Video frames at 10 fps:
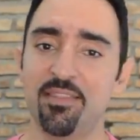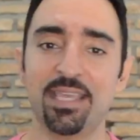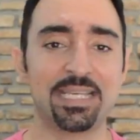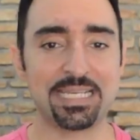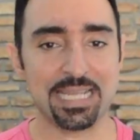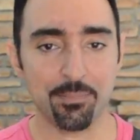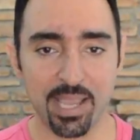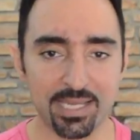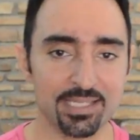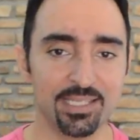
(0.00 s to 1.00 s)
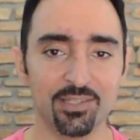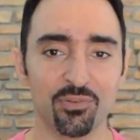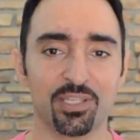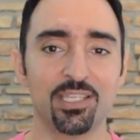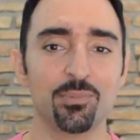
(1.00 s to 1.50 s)
They can name any key on
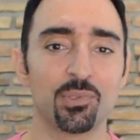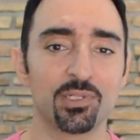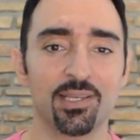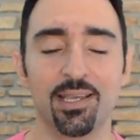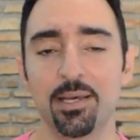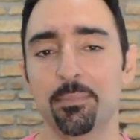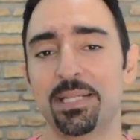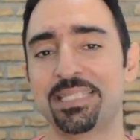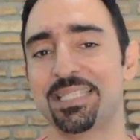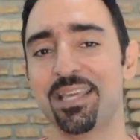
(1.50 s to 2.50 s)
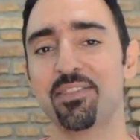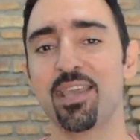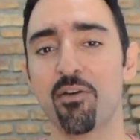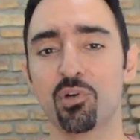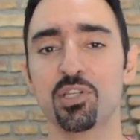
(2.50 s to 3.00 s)
the keyboard. But take
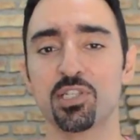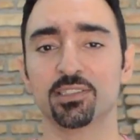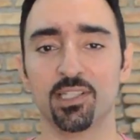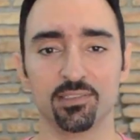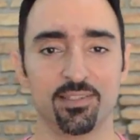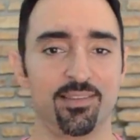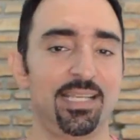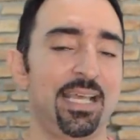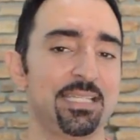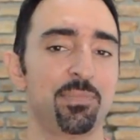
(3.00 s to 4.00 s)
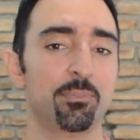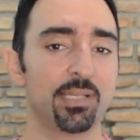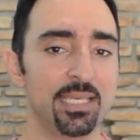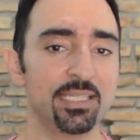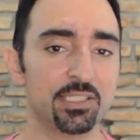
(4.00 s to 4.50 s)
the average adult that has been
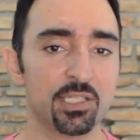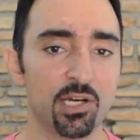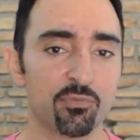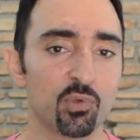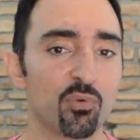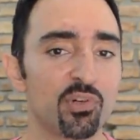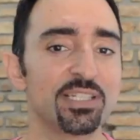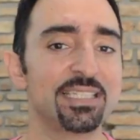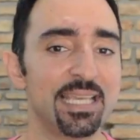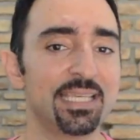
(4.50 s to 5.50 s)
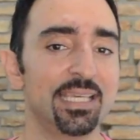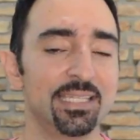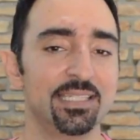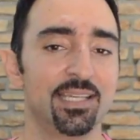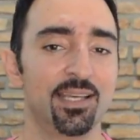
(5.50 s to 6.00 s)
playing guitar for over a
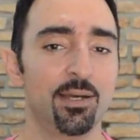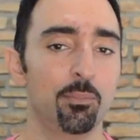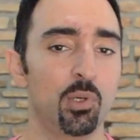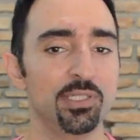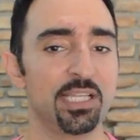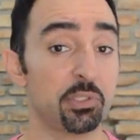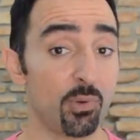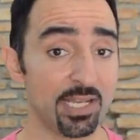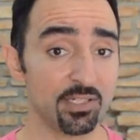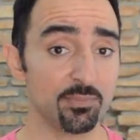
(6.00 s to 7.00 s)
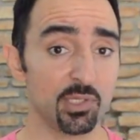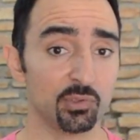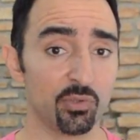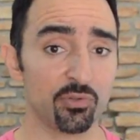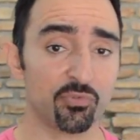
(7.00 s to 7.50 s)
decade, point at a random
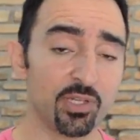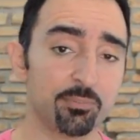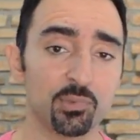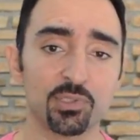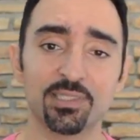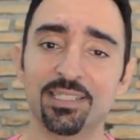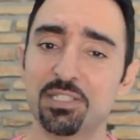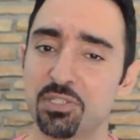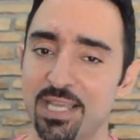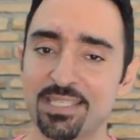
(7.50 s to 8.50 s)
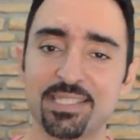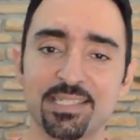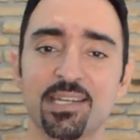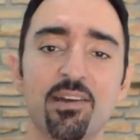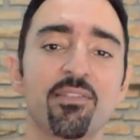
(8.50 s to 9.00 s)
note on the fretboard, and
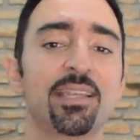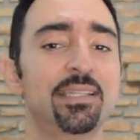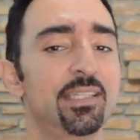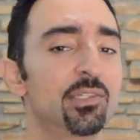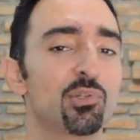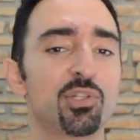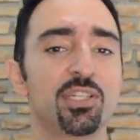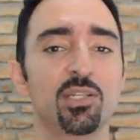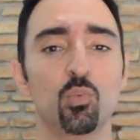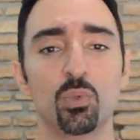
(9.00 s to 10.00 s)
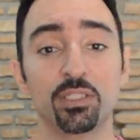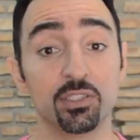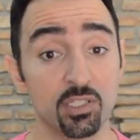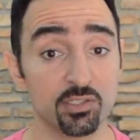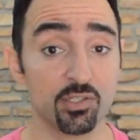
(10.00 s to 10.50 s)
chances are that he or she will
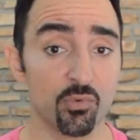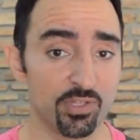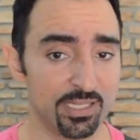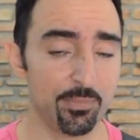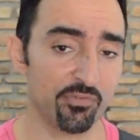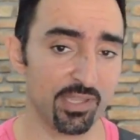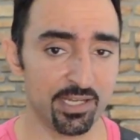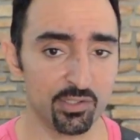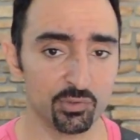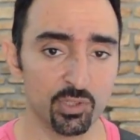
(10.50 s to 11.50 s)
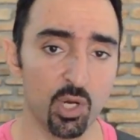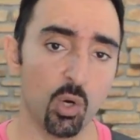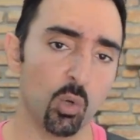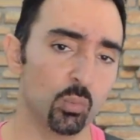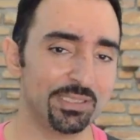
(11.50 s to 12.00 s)
not know the name of that note
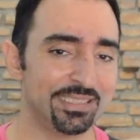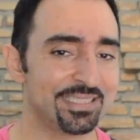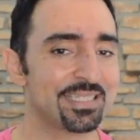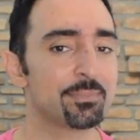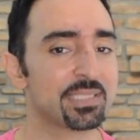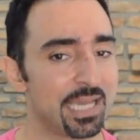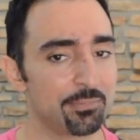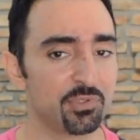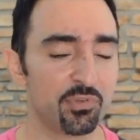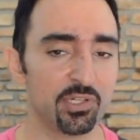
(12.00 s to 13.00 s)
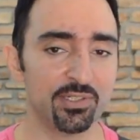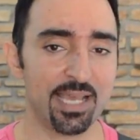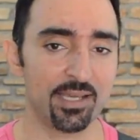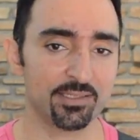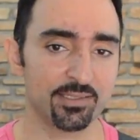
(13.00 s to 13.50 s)
or will need some time to figure it
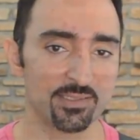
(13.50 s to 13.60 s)
out.